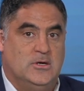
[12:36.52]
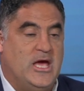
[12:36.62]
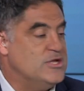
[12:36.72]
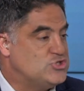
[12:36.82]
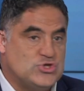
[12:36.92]

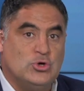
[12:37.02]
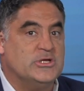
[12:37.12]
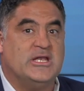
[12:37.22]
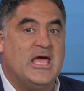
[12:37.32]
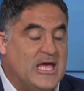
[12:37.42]
And
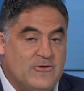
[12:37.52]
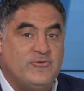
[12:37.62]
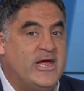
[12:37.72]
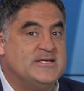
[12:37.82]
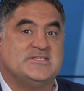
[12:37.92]
certainly in
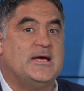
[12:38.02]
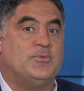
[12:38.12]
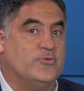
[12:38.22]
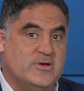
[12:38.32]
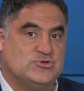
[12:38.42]
every
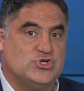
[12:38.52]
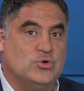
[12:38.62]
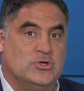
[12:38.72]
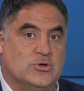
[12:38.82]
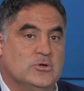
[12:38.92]
example we've
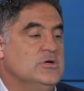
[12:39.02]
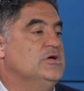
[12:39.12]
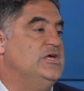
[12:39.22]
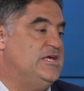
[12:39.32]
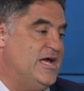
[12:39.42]
shown you,
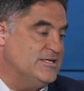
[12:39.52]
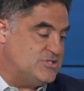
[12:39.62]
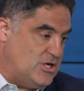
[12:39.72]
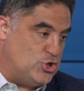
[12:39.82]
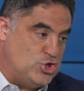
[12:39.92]
he
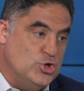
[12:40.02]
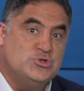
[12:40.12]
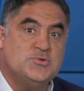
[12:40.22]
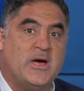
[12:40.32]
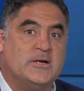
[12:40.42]
gets a
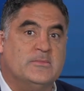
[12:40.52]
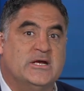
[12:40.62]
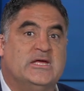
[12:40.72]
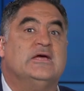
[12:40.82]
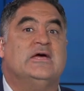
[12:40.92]
huge amount of
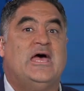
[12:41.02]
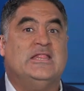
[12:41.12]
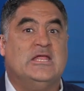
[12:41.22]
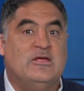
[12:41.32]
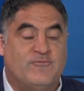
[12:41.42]
money and
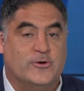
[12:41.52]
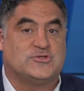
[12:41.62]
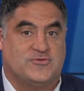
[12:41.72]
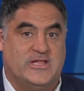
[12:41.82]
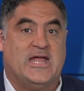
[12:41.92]
then he votes
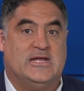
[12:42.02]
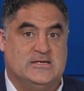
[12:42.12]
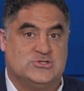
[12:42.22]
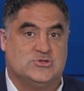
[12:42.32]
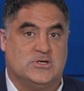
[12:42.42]
for that
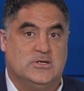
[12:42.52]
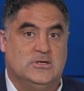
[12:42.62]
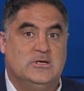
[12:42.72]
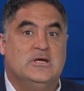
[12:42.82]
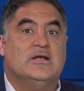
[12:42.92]
industry.
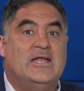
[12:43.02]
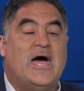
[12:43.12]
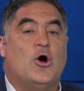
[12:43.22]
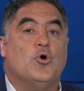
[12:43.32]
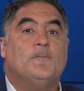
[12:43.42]

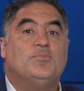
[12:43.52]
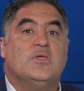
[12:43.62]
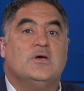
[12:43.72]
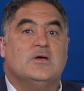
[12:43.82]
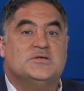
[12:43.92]
Now,
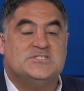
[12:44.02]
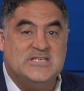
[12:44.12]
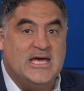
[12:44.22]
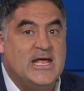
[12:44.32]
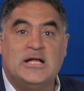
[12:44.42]

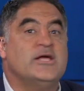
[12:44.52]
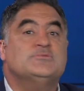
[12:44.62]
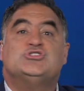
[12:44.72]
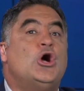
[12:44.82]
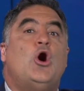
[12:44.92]
CNN
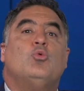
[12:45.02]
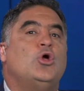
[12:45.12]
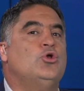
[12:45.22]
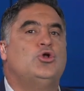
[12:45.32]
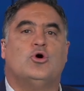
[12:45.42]
claims, no,
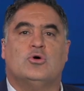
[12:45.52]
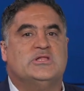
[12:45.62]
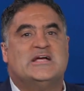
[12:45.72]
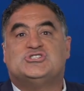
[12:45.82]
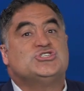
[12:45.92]

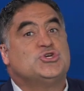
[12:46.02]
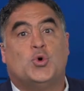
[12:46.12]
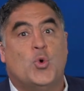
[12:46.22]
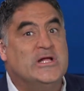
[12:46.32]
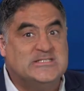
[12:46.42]
that's just a
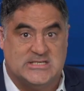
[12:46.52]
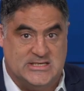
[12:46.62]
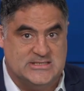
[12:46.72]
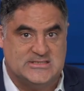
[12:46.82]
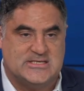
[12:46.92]

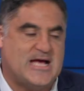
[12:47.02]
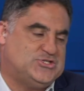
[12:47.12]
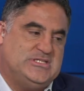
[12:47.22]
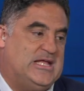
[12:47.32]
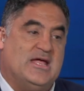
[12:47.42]
coincidence.
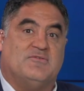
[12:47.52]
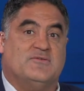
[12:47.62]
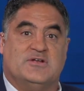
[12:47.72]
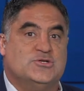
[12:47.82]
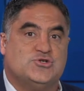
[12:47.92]
Actually, they never
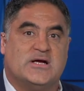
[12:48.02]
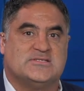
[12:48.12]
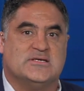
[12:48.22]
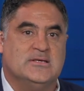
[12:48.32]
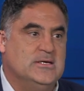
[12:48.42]
even
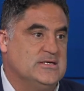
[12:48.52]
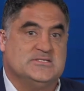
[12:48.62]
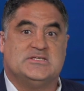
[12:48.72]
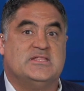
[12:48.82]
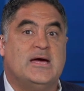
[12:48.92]
address it,
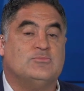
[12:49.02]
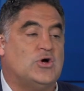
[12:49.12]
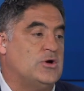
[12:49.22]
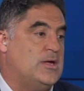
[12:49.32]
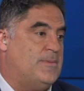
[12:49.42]
because to them,
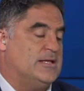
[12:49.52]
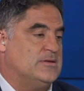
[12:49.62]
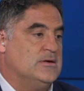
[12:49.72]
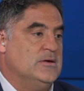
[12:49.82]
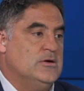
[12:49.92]
talking about
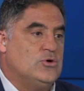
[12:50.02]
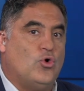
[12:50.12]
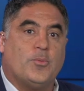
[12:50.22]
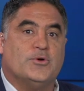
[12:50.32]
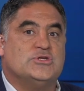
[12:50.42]
the
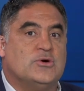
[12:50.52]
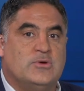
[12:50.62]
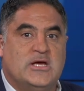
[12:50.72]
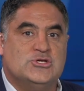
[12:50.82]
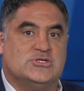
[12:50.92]
corporate
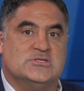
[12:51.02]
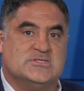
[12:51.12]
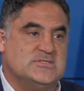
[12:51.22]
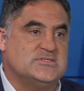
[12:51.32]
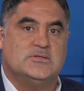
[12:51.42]
donations
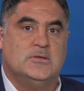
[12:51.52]
is